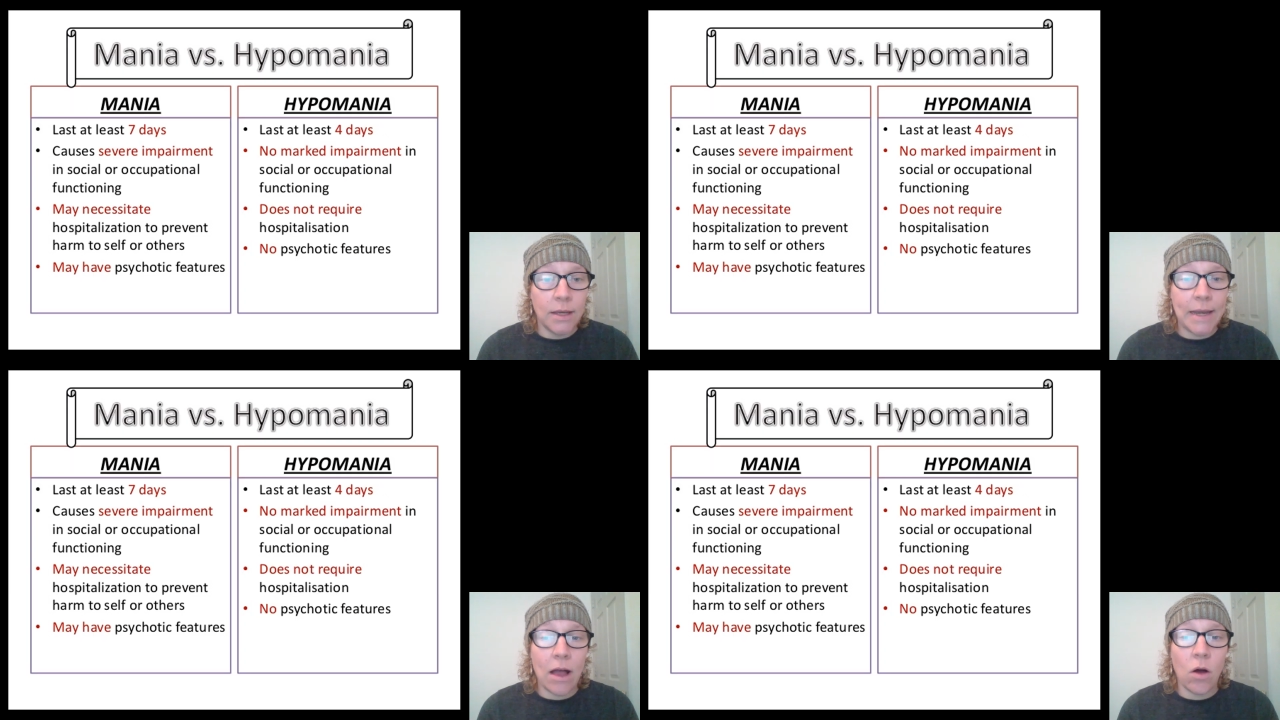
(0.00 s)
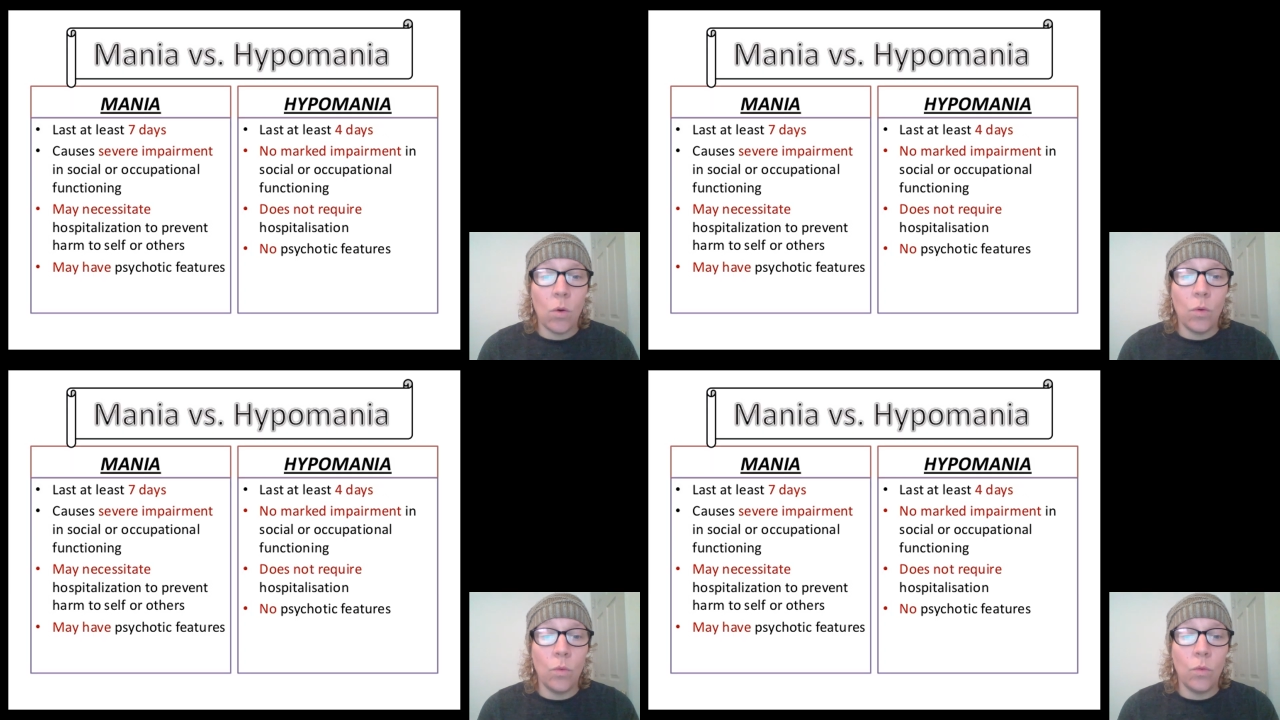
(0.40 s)

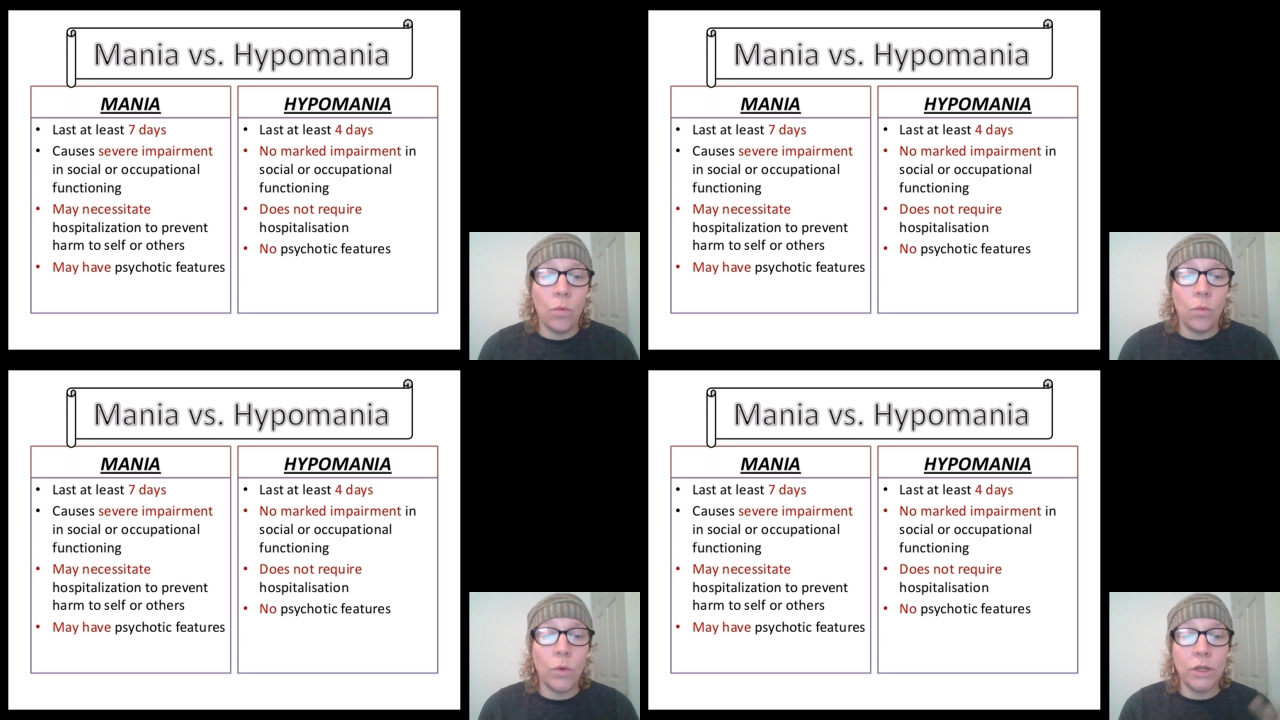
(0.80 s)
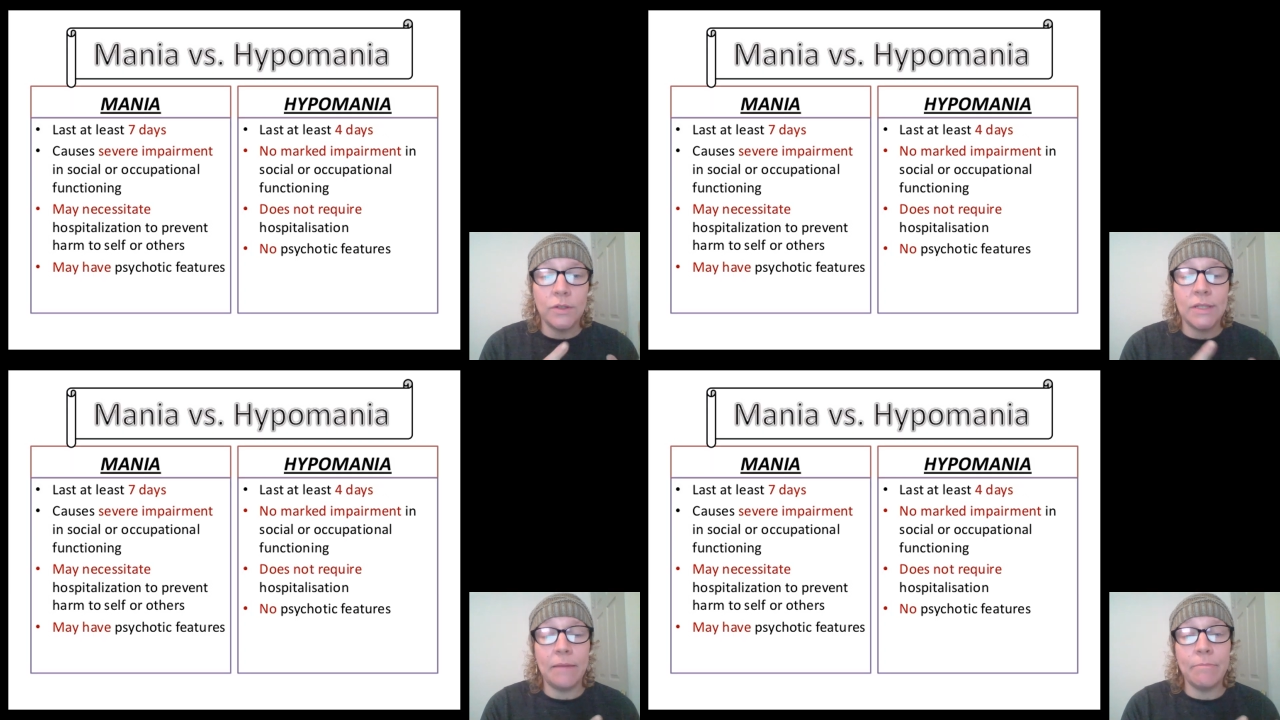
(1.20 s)
Now, when
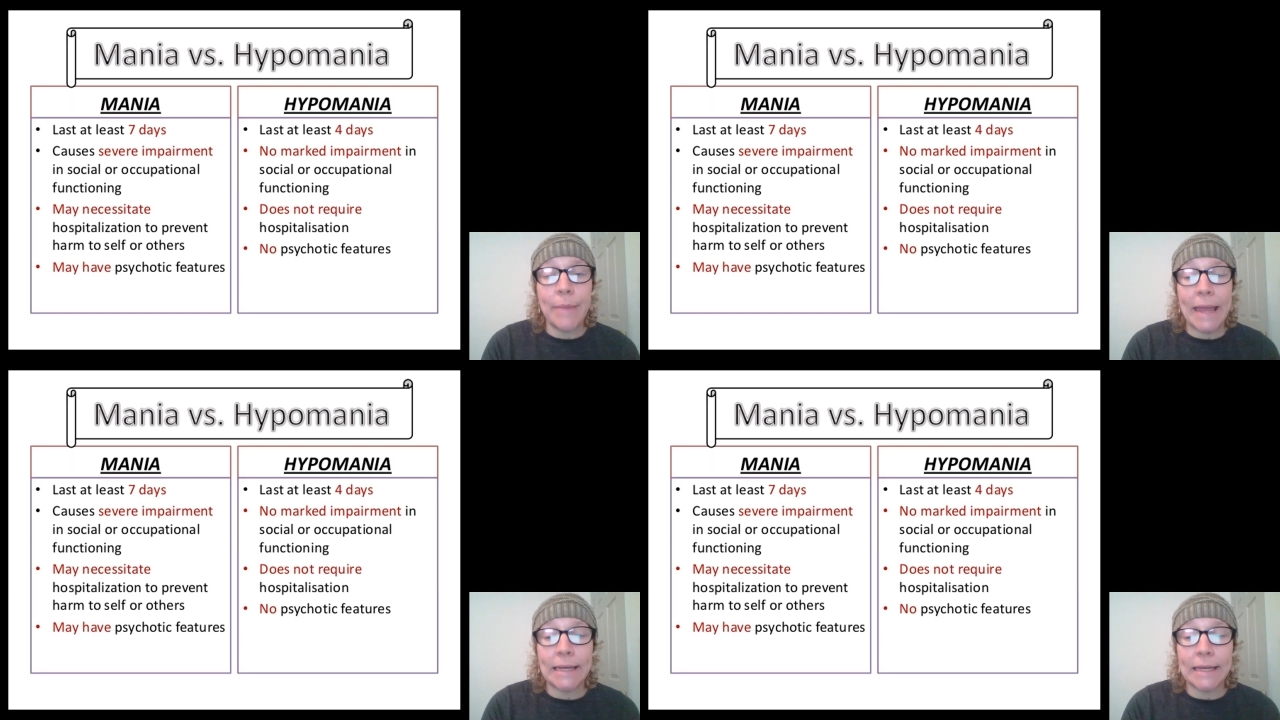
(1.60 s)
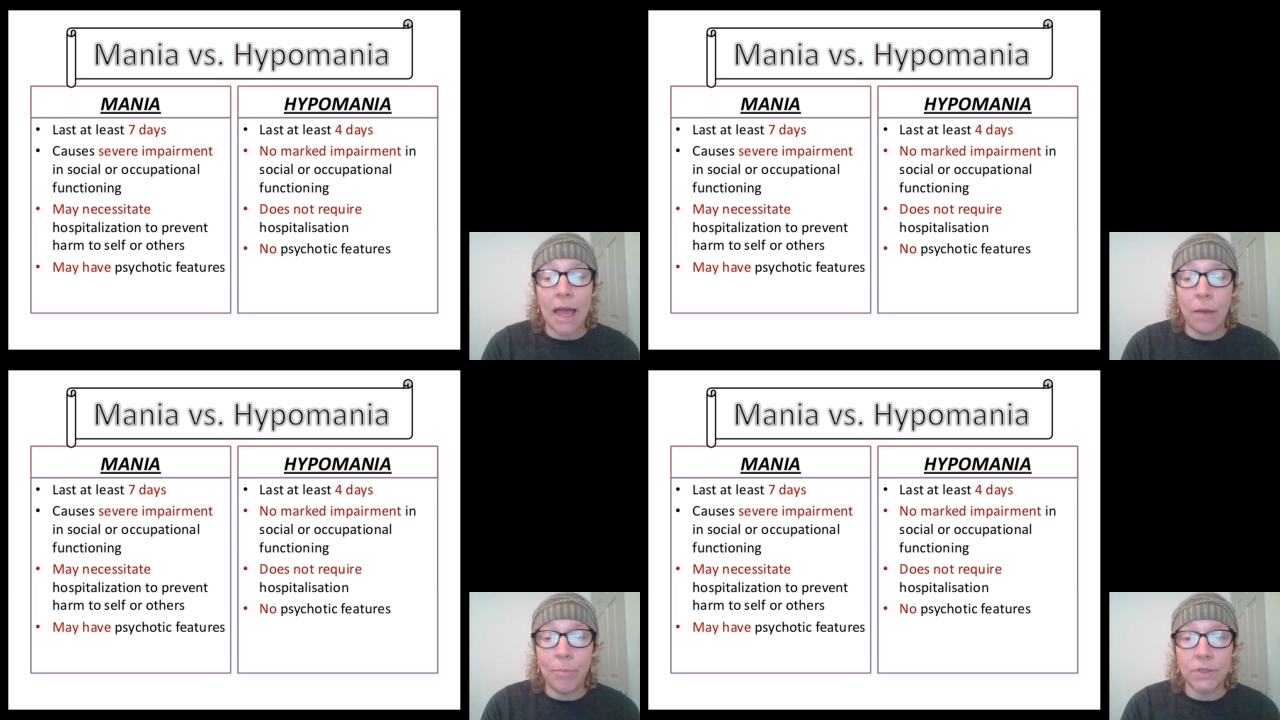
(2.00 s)
you say manic
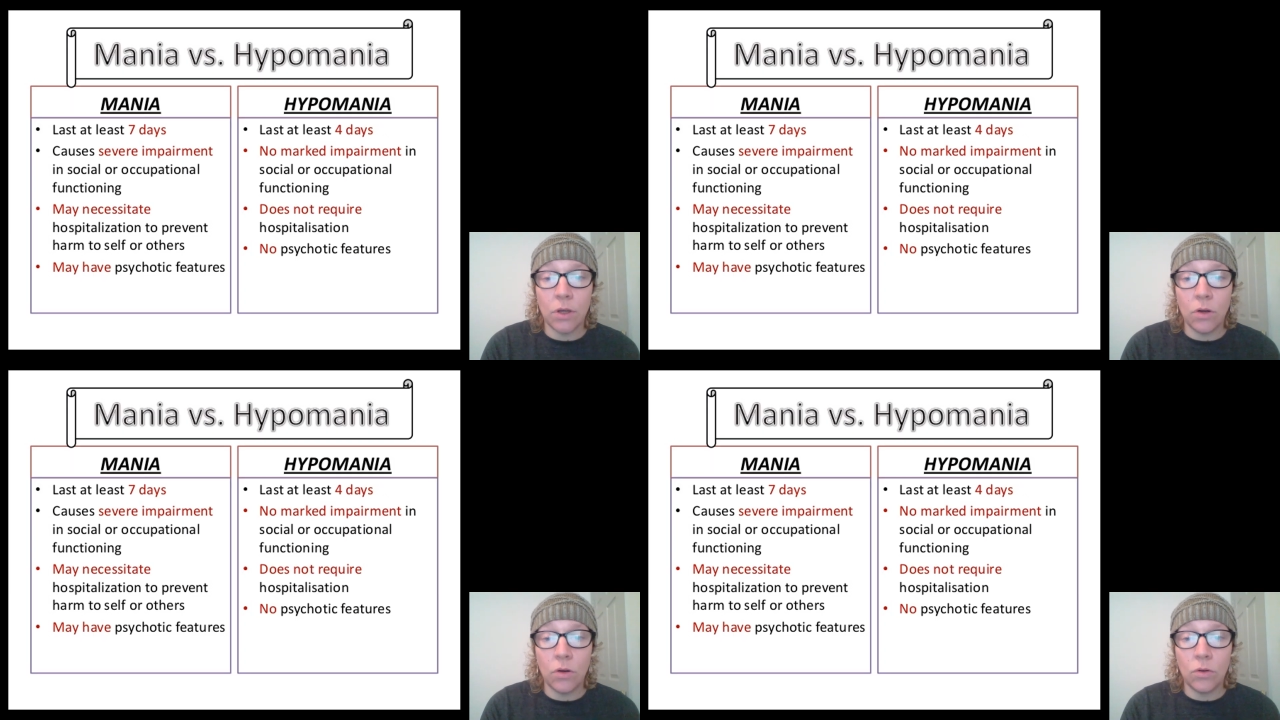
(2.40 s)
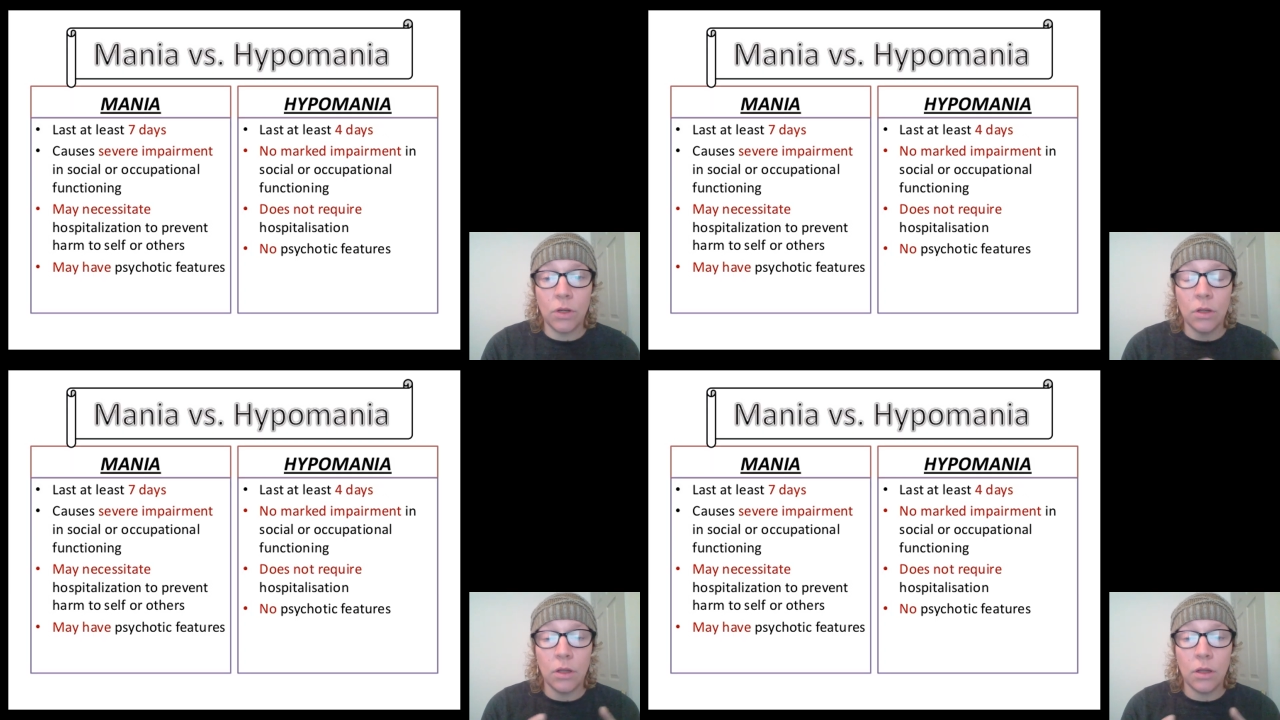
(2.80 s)
episode,